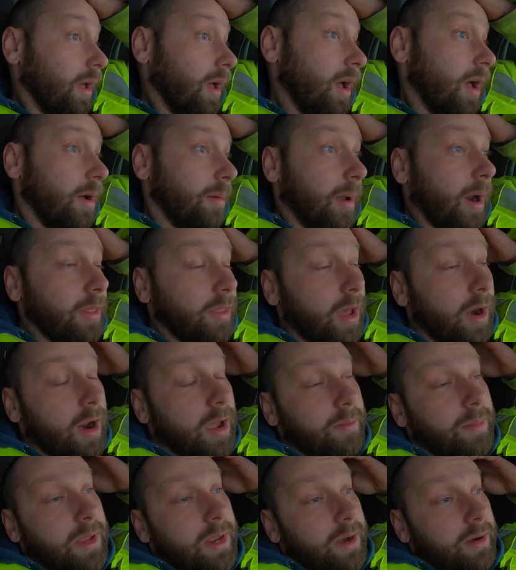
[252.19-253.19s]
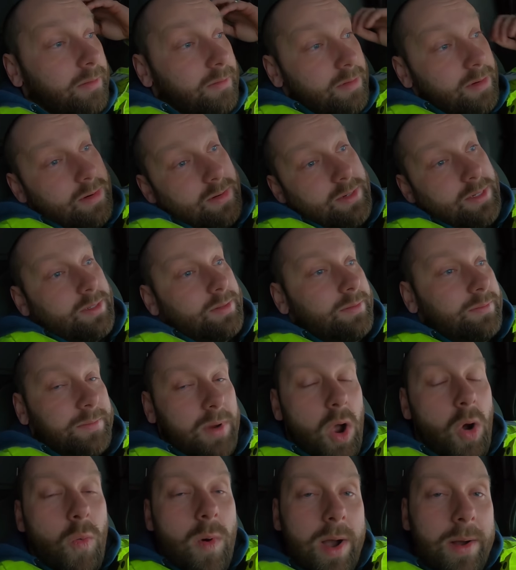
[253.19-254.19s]
Uh, I thought I'd be here.
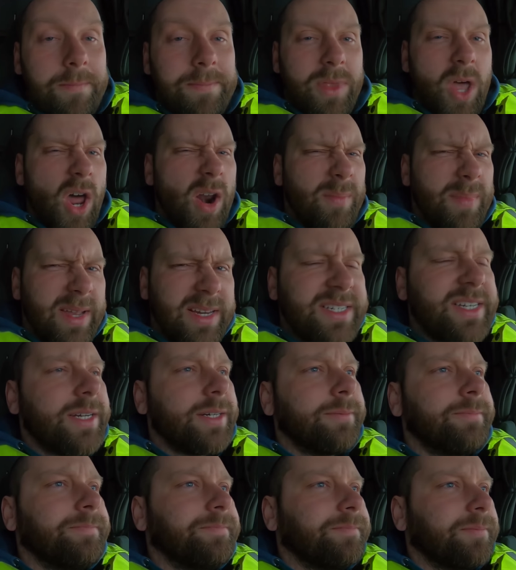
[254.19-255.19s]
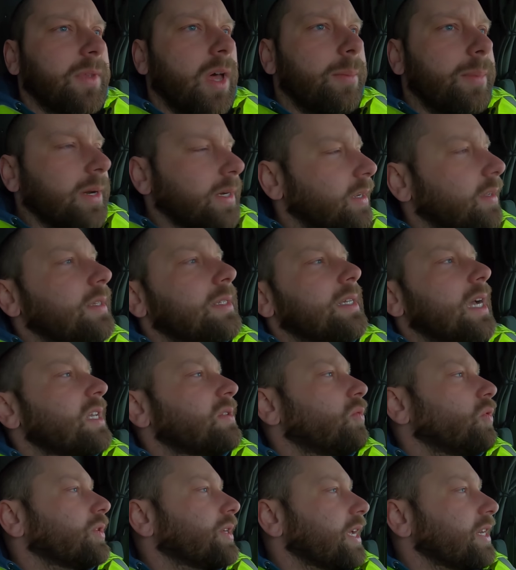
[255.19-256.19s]
Oh well, not a big deal. Not a big deal. These
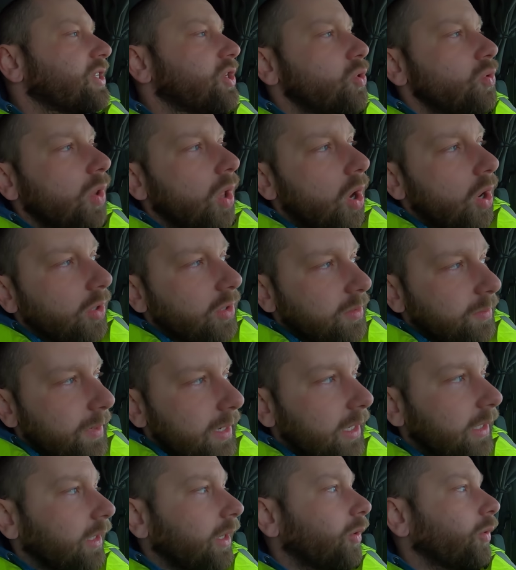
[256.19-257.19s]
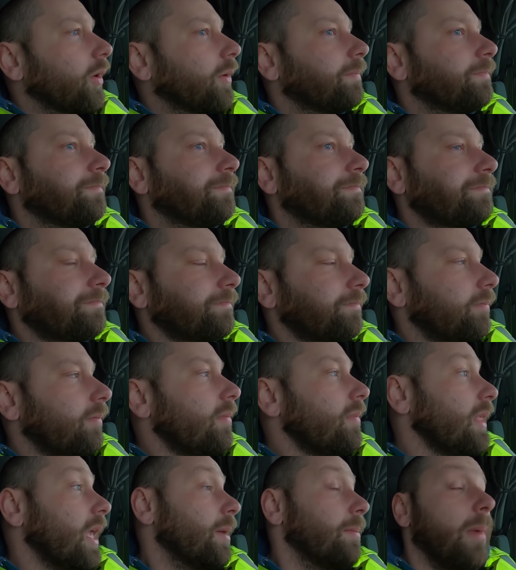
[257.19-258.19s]
guys won't take too long to be unloaded.
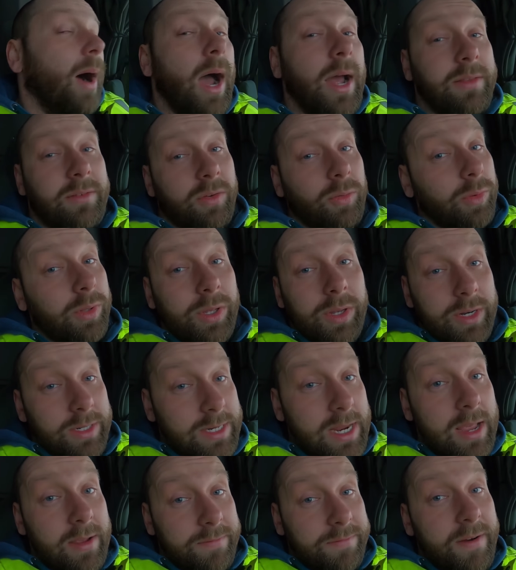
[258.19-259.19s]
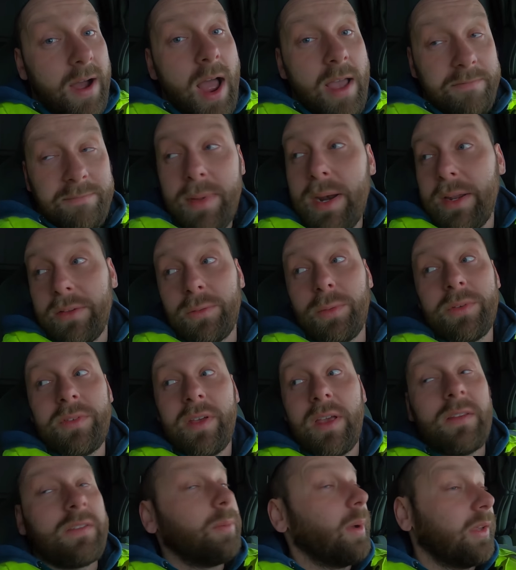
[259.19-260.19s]
And mine's only going to take five minutes. Once
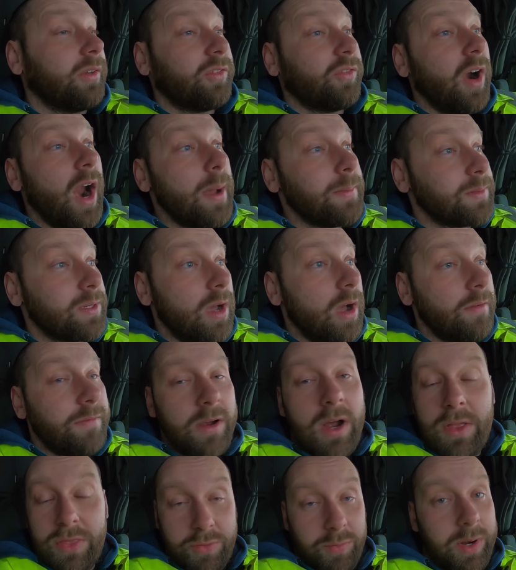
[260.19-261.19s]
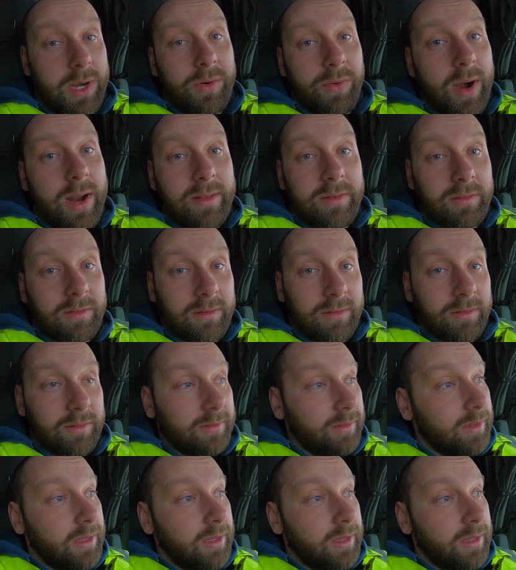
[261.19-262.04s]
I get my straps off, I got three crates.